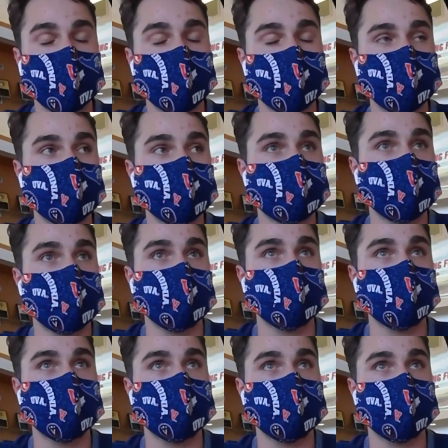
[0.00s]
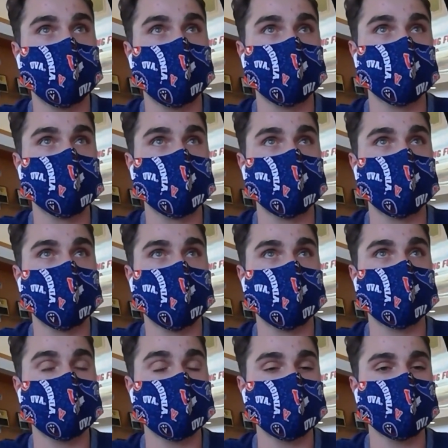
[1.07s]
But I would say
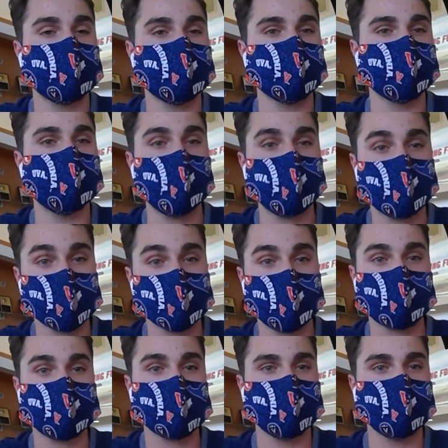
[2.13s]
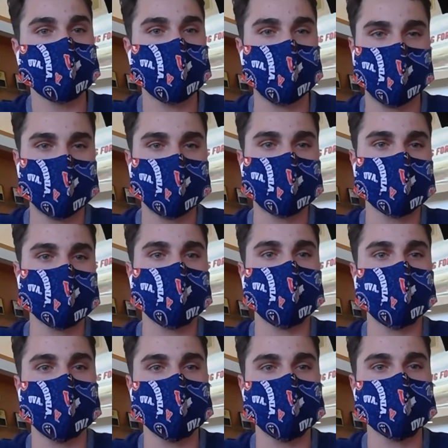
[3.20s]
that my perception of what
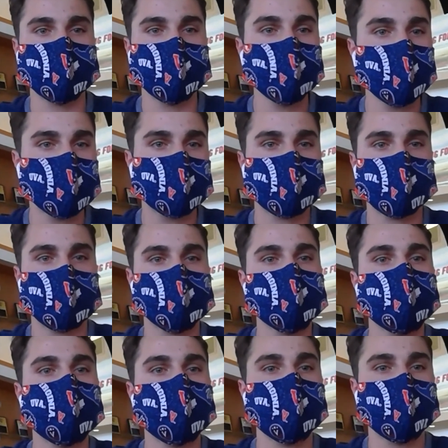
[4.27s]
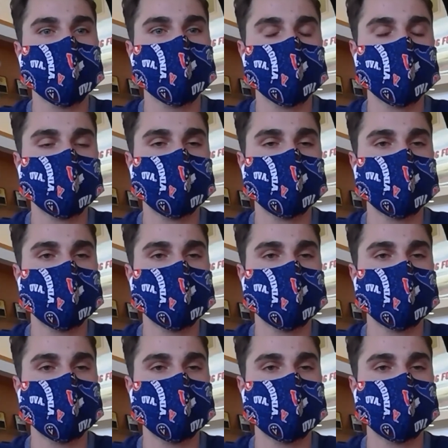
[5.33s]
networking is really transformed